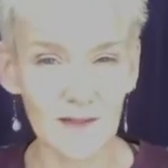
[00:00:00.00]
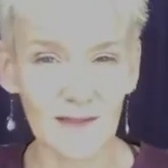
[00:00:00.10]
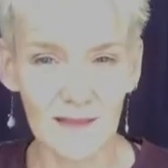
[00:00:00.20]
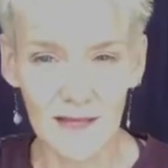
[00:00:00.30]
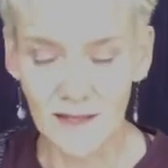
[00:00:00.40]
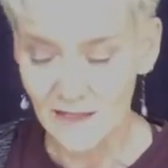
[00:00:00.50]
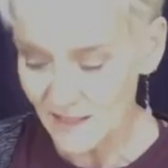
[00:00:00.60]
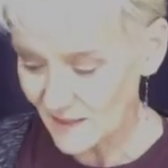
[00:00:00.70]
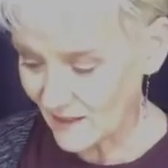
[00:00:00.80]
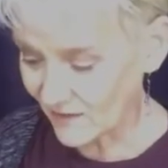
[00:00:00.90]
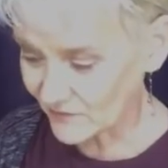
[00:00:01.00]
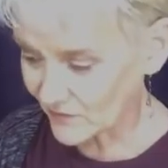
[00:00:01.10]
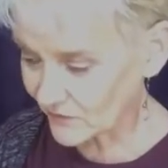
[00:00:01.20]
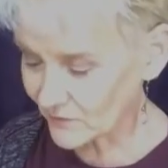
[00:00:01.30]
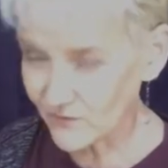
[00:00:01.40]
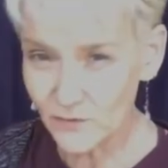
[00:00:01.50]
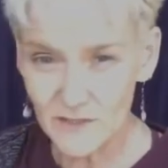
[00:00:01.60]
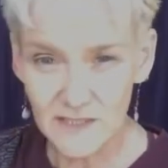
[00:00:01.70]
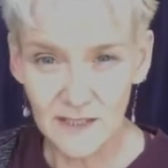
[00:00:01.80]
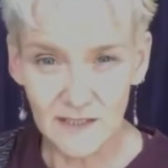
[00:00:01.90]
that after 3-4
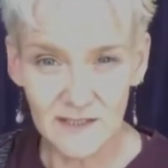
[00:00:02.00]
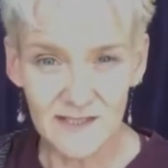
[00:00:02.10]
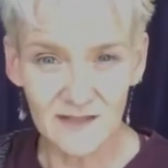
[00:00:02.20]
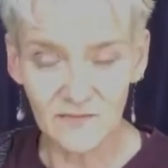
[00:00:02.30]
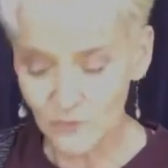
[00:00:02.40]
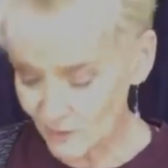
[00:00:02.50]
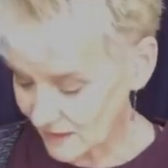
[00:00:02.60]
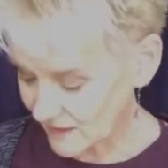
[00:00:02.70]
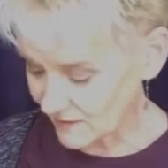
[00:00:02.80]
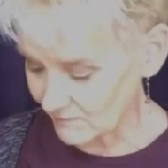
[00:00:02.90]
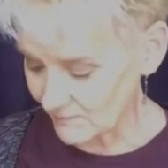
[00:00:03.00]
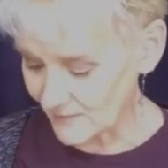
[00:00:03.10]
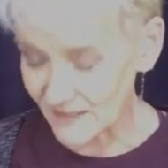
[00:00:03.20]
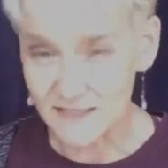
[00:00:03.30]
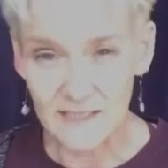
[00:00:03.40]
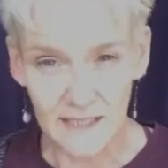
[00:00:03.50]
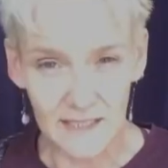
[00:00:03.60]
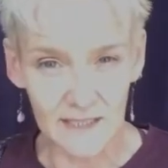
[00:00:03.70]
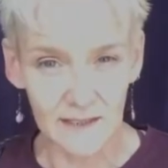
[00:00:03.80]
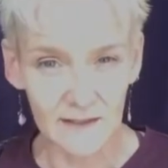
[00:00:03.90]
seconds, if you can't
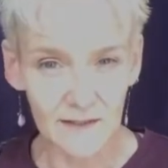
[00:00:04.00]
maintain